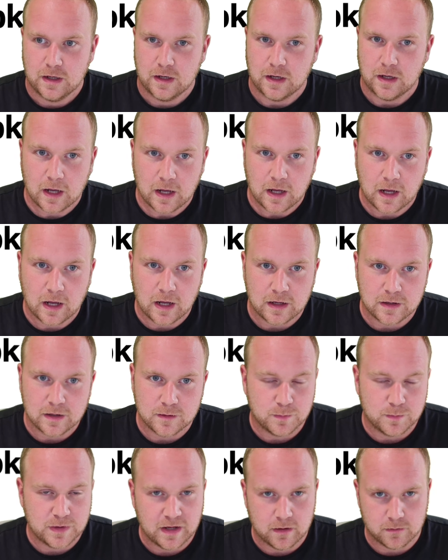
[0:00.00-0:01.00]
and
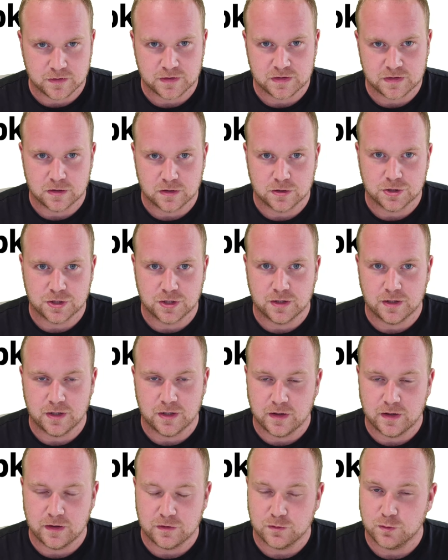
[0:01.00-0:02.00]
being able to search it
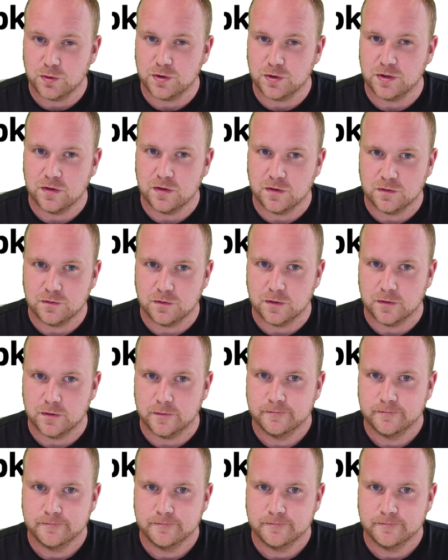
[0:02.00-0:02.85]
is really useful.